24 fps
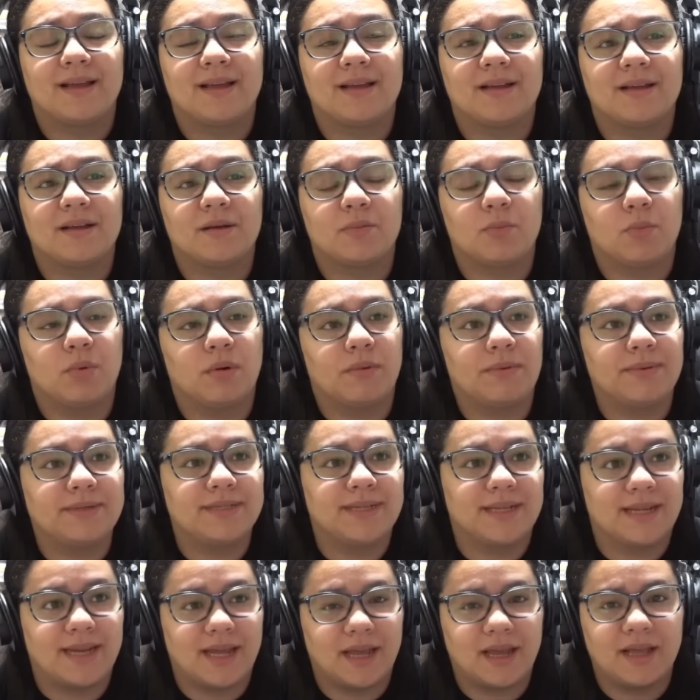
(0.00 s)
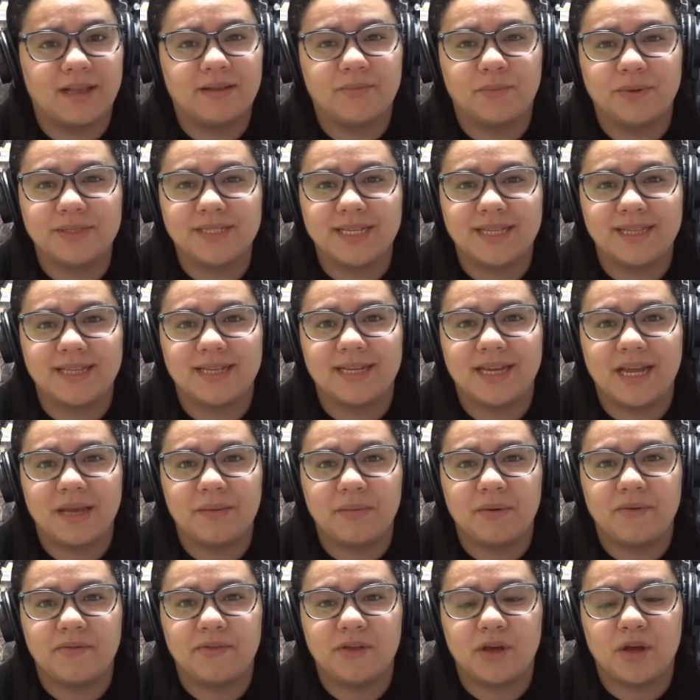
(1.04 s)
What was the name? Wasn't the name
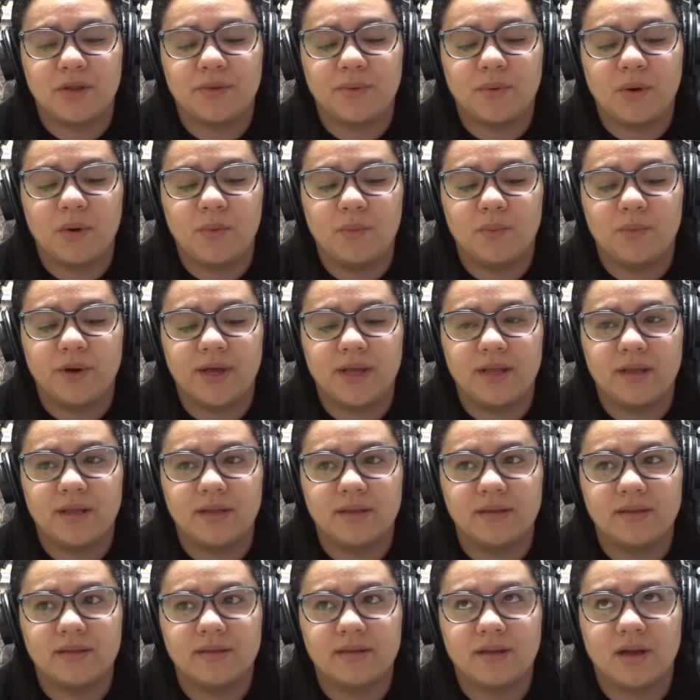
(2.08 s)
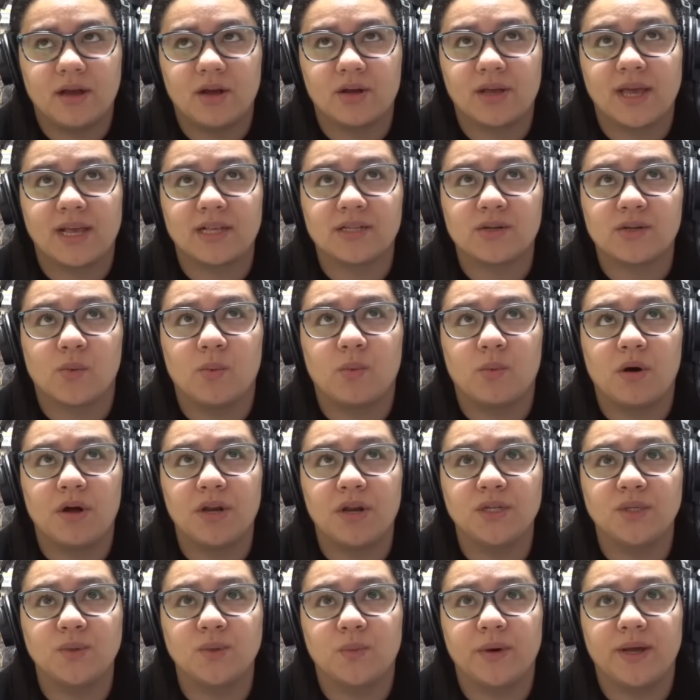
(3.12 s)
of the other one Will? Okay, so one
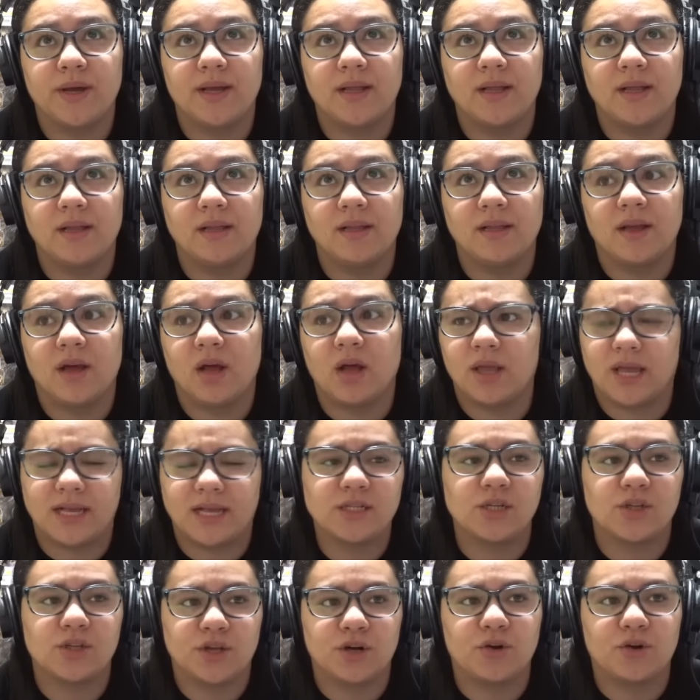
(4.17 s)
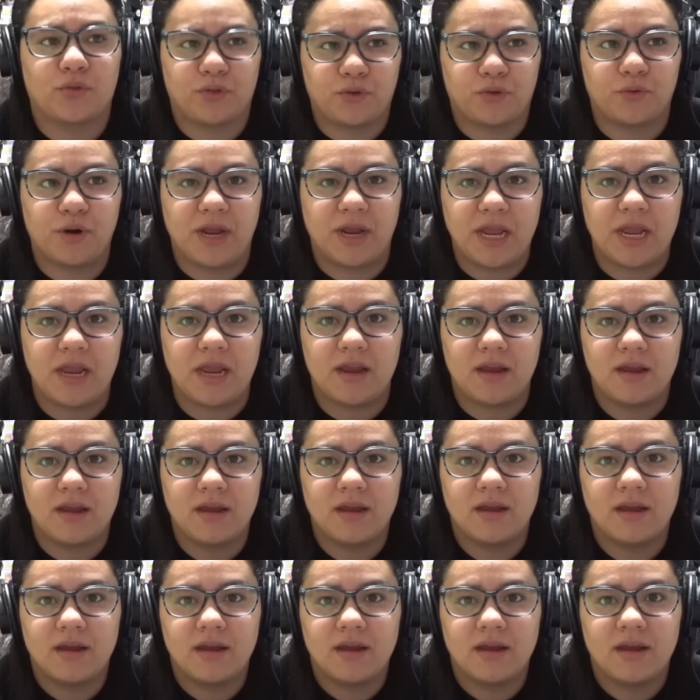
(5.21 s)
is Will. Okay, so there are three
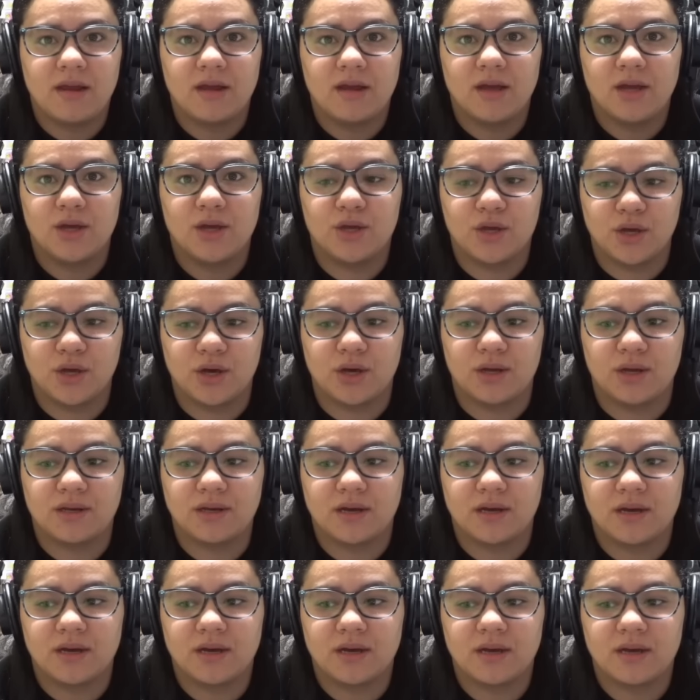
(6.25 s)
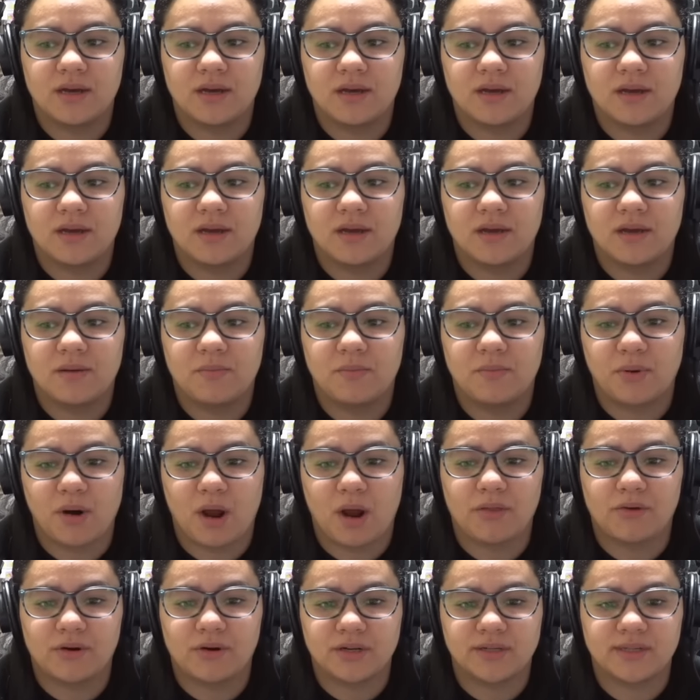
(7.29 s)
good
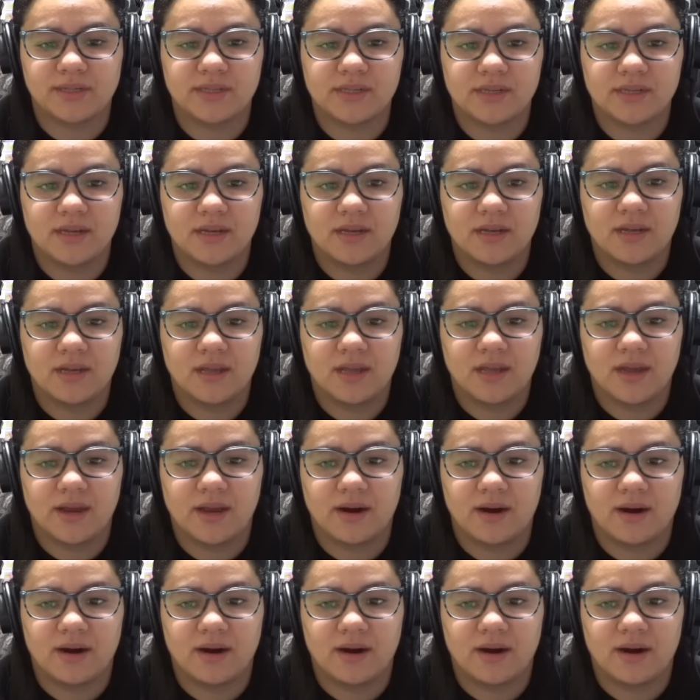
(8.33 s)
brothers here